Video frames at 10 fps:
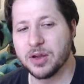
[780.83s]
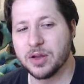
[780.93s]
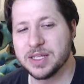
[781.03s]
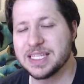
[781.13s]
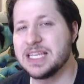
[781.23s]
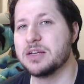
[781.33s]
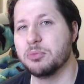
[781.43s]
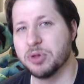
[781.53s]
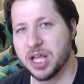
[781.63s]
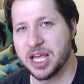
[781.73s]
is he to
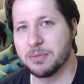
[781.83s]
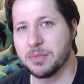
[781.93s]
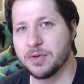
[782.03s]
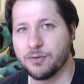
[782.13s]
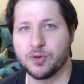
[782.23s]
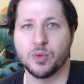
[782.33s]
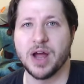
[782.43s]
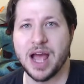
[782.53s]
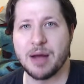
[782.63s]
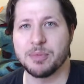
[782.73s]
blame for what
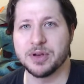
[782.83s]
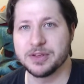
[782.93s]
happened,